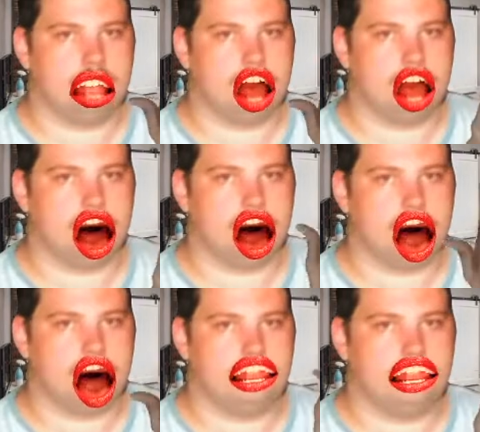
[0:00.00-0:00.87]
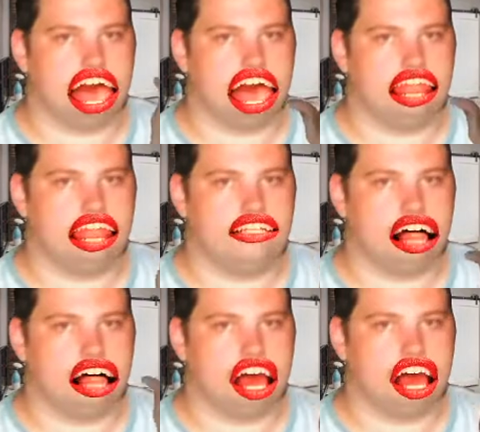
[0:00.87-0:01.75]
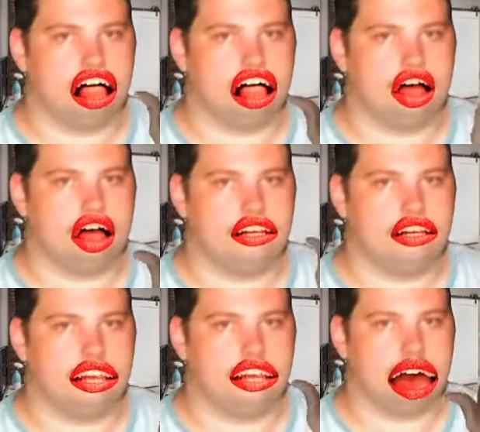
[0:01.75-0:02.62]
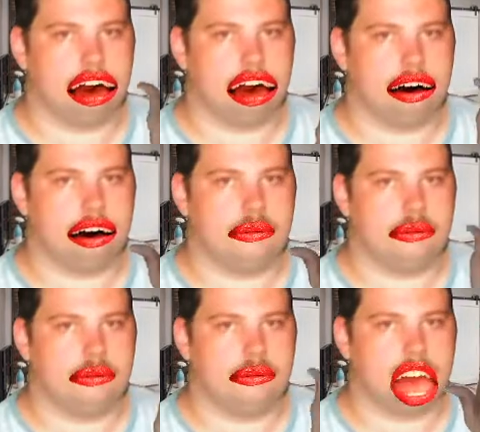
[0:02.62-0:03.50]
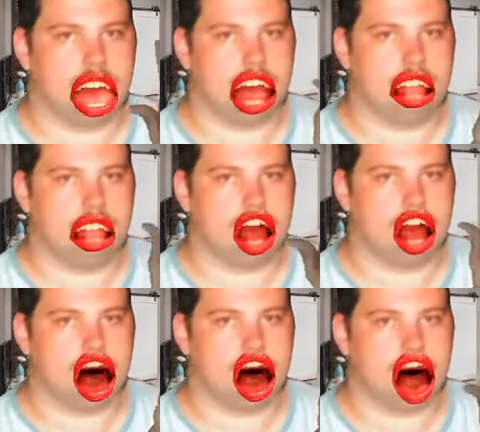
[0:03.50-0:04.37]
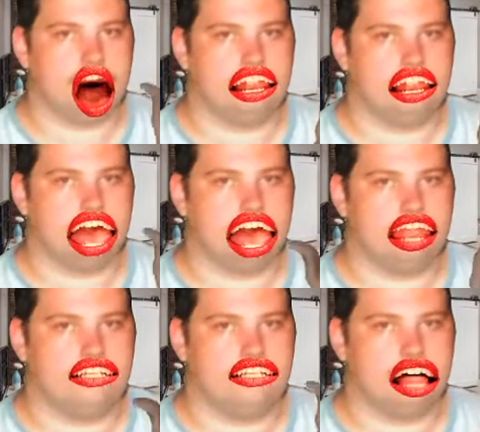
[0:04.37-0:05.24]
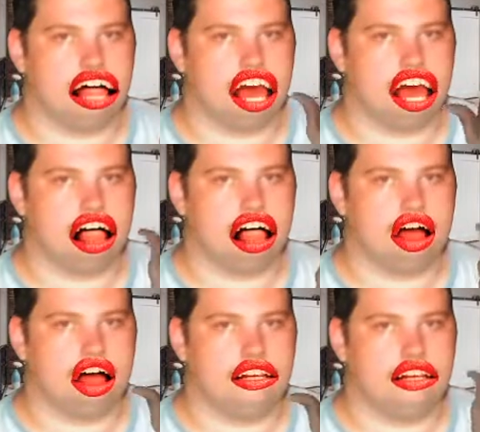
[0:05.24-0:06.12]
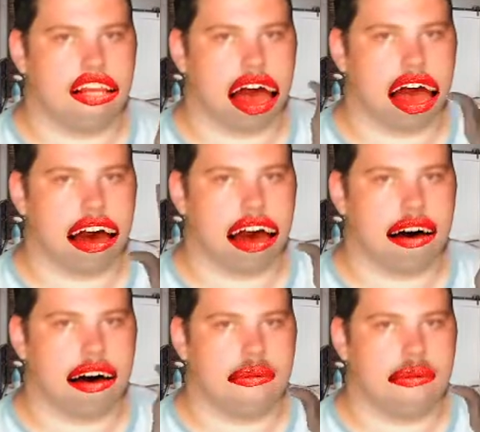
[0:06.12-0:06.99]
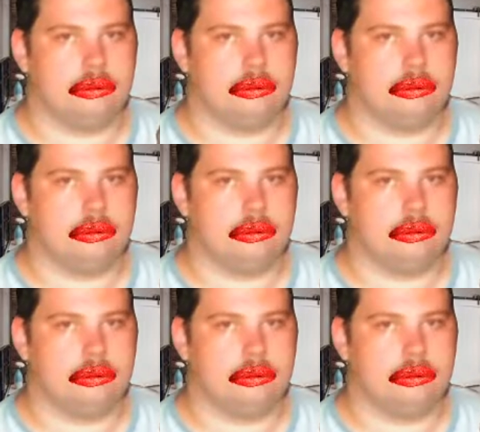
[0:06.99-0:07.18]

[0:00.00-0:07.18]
stream is gonna turn into this. Basically, it is like the only video game I could really think of. There are others,